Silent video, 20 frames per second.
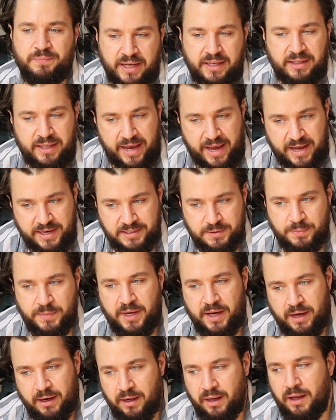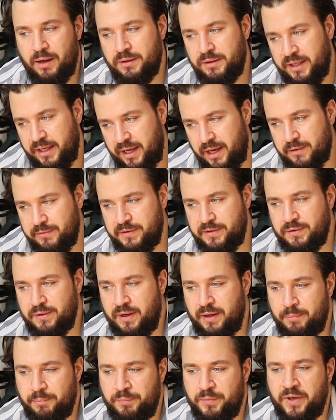Like, they asked me, I allowed, they gave it to
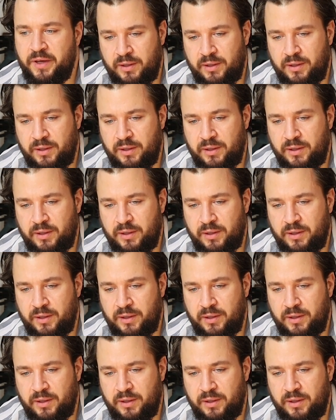him,